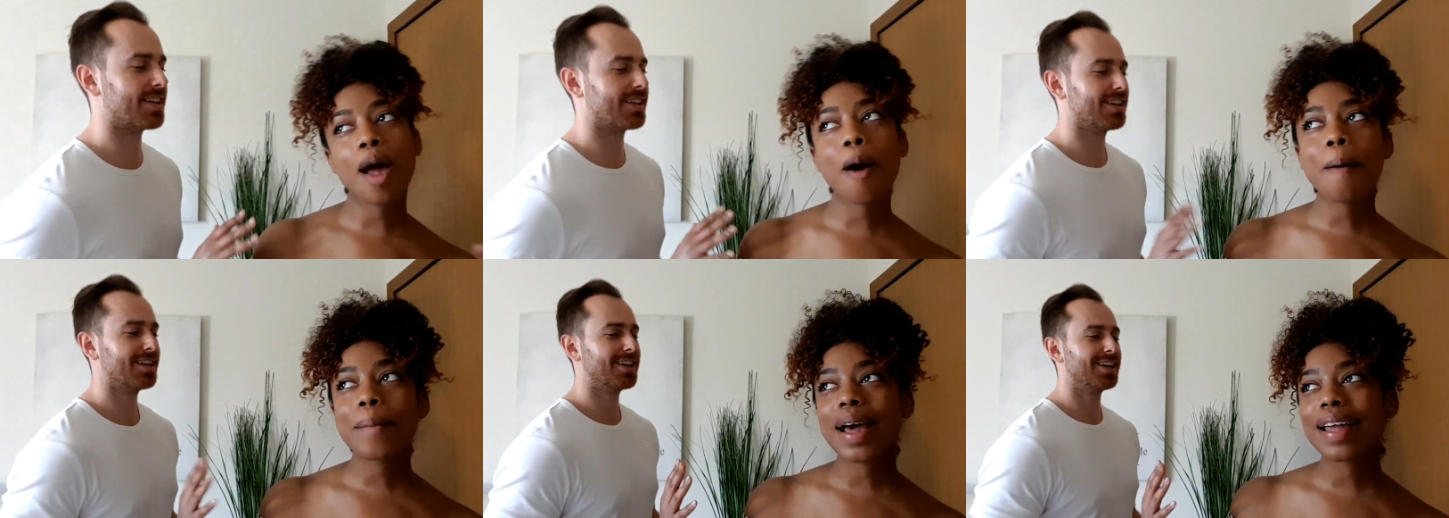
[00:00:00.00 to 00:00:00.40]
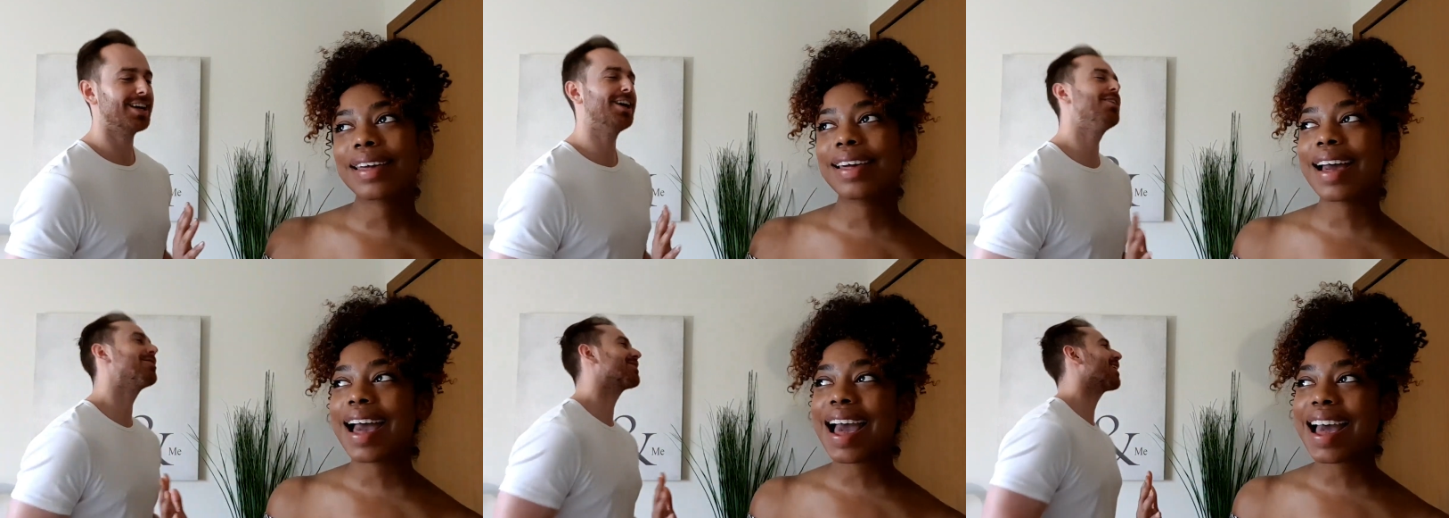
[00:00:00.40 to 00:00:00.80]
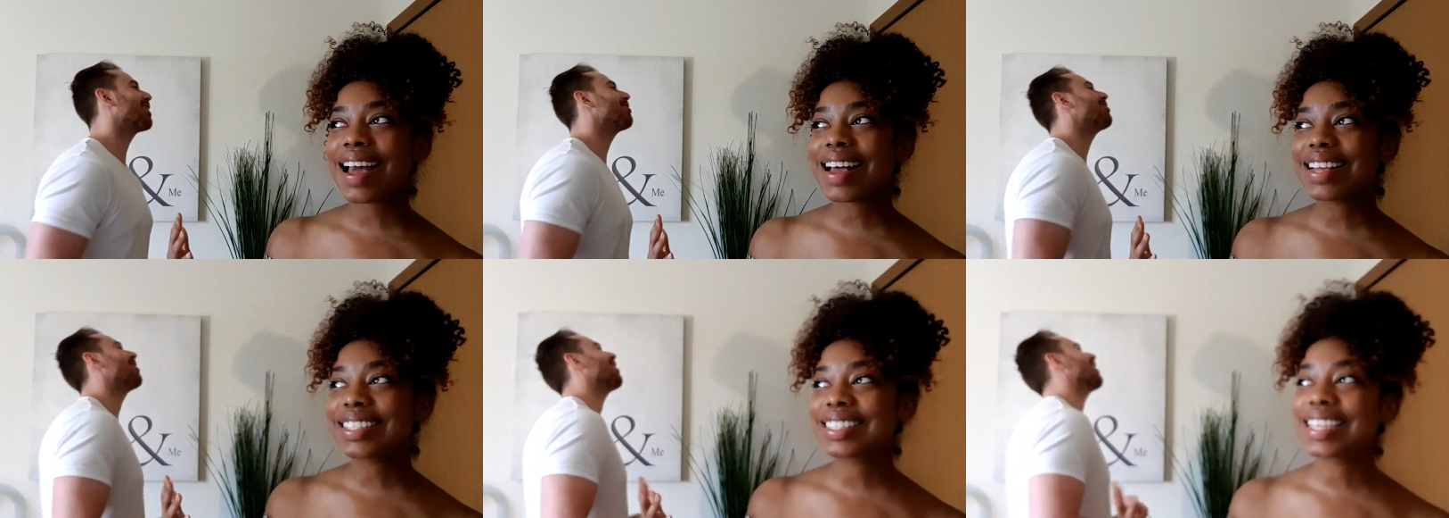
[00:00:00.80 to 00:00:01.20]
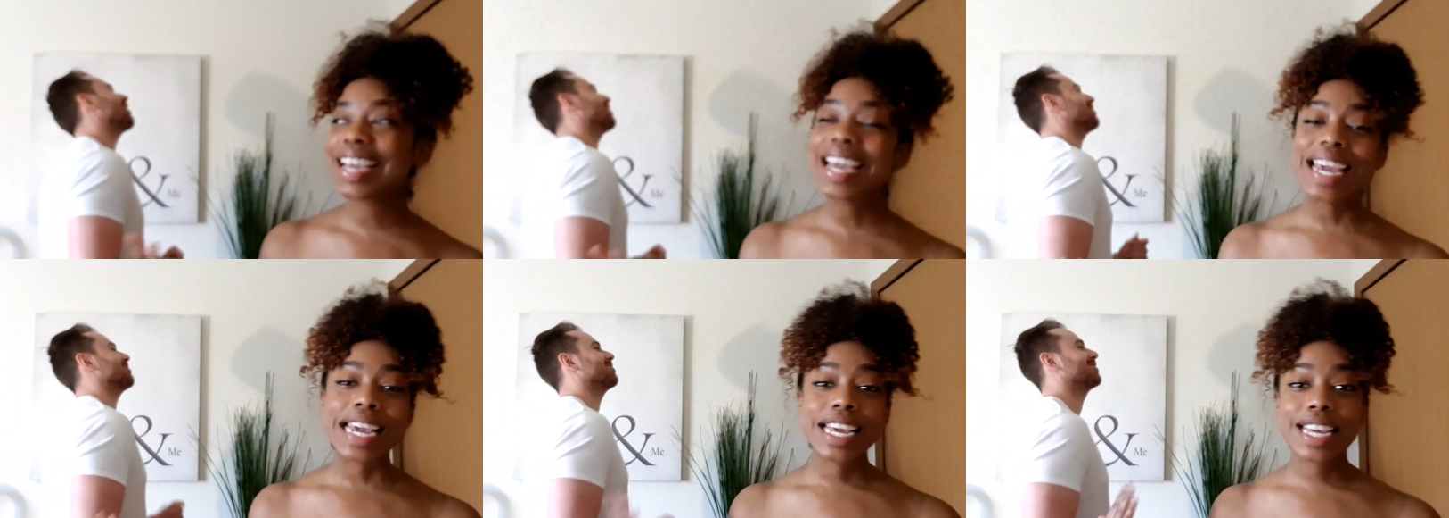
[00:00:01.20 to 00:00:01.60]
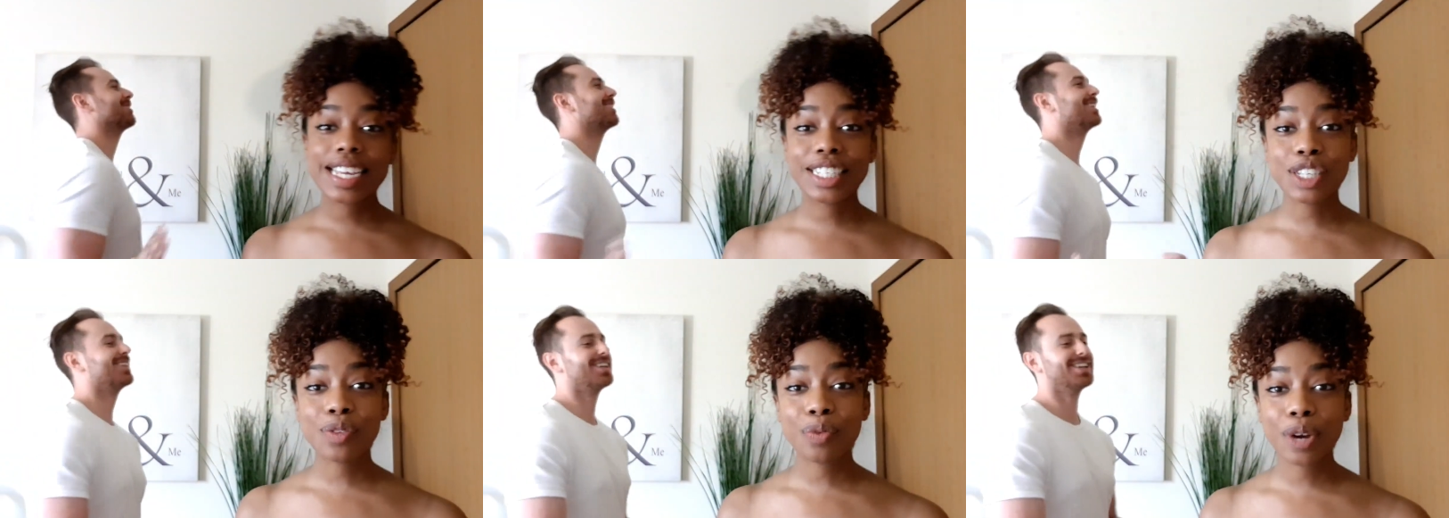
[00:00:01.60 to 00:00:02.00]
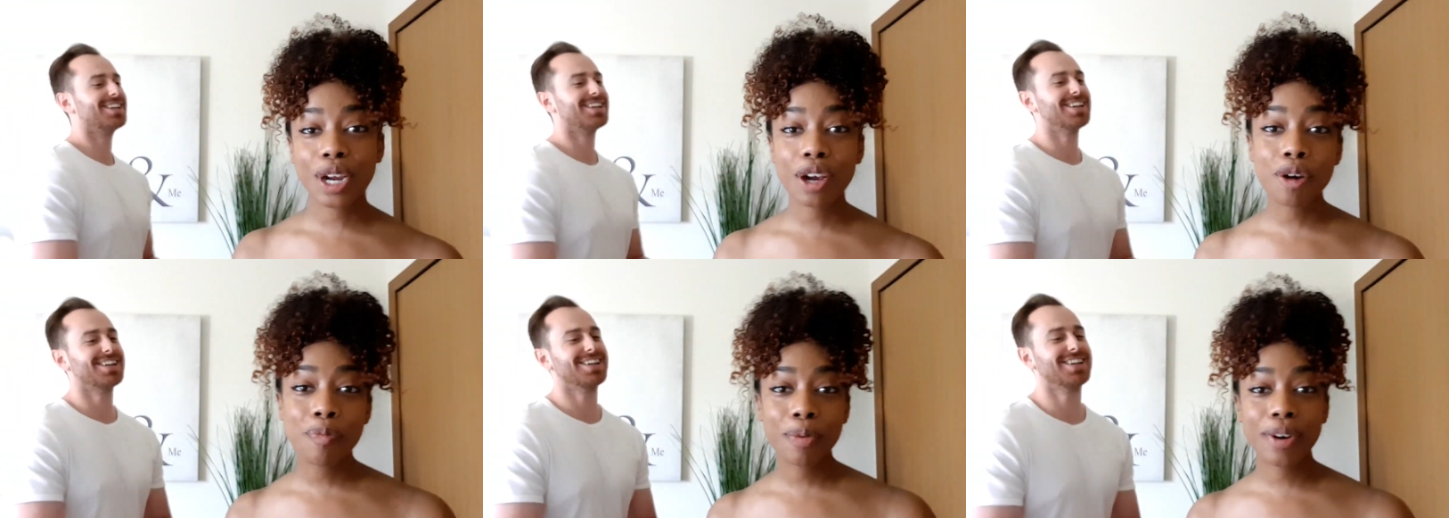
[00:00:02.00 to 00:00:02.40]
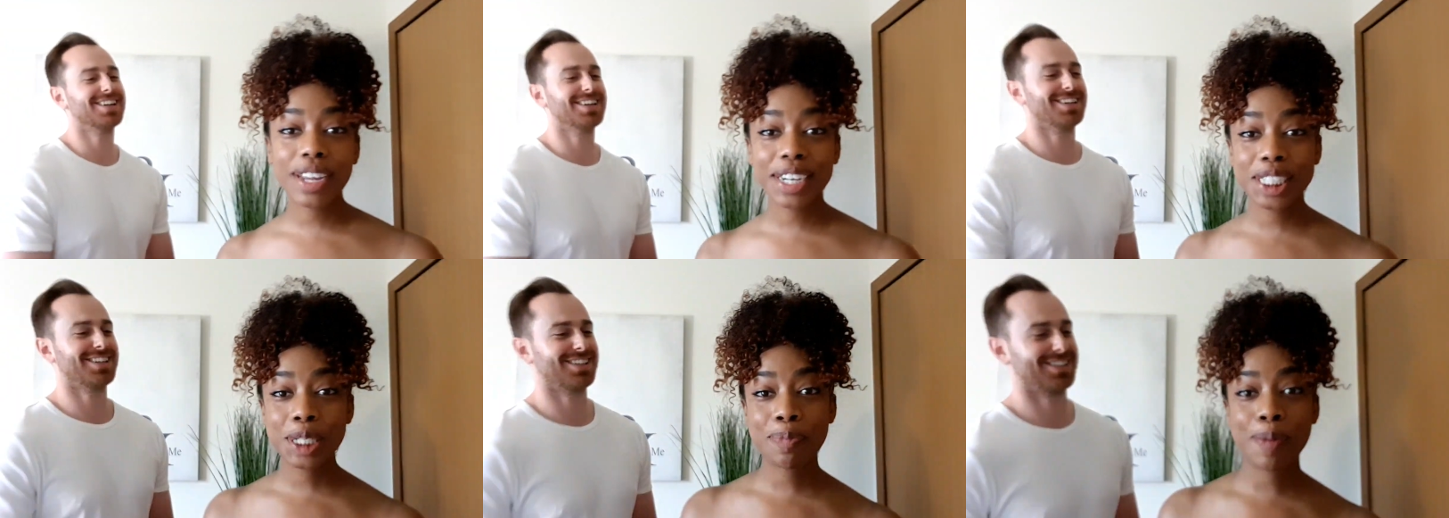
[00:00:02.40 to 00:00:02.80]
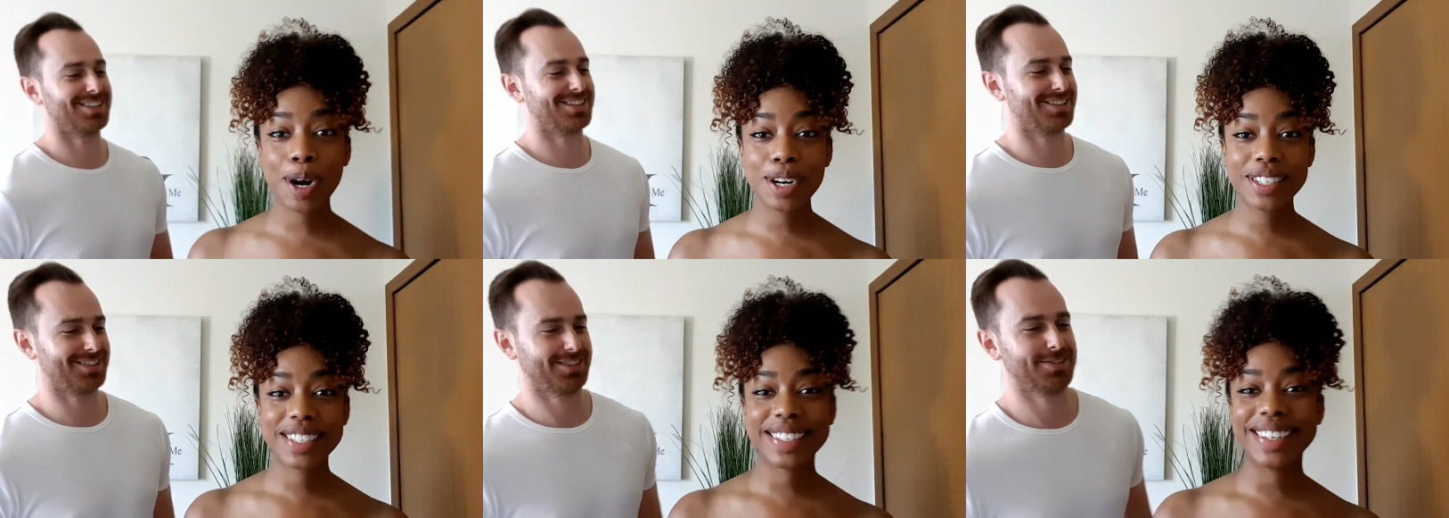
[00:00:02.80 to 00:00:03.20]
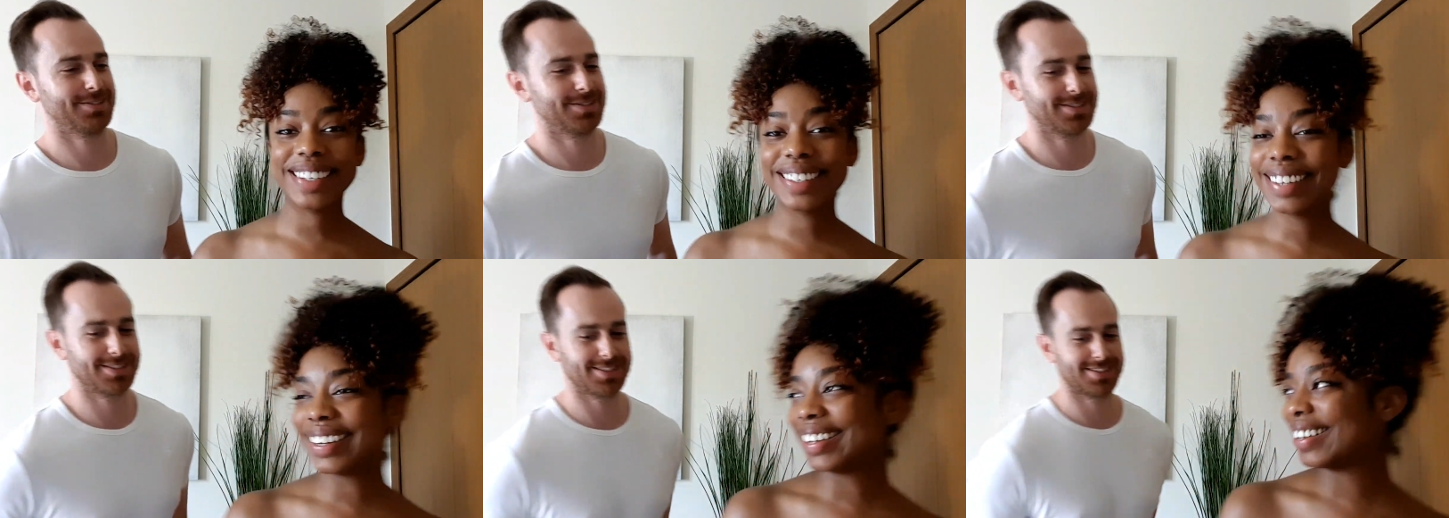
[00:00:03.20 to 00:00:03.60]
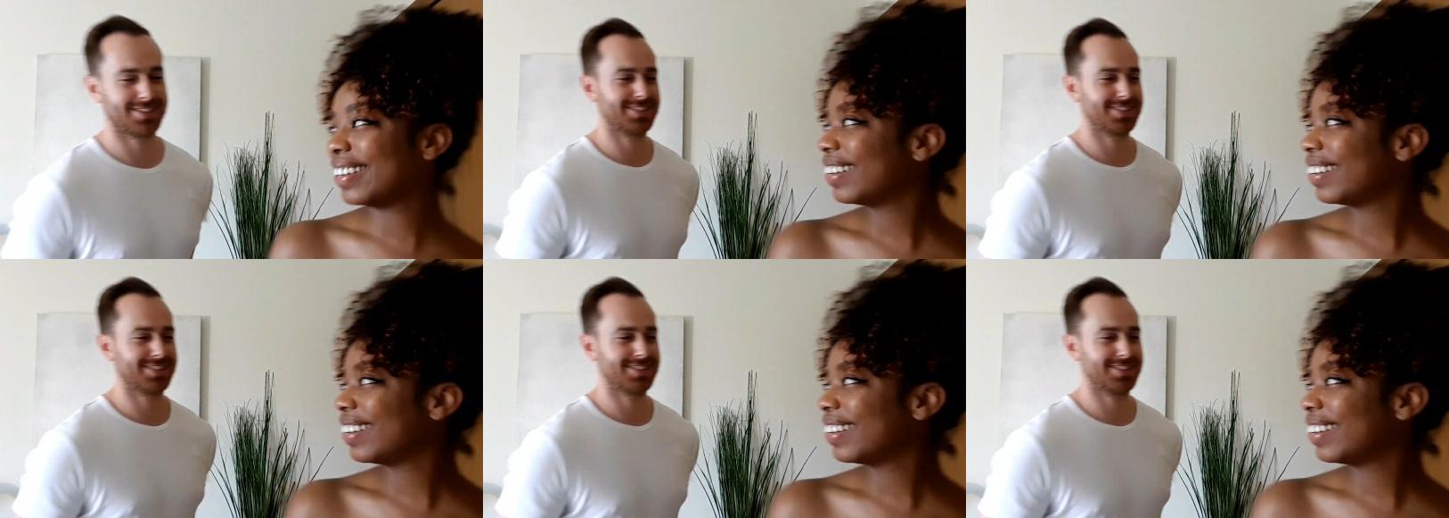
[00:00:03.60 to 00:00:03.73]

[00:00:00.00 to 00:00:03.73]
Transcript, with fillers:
Speaker 1: oh my oh! gosh, oh. he's a real British person.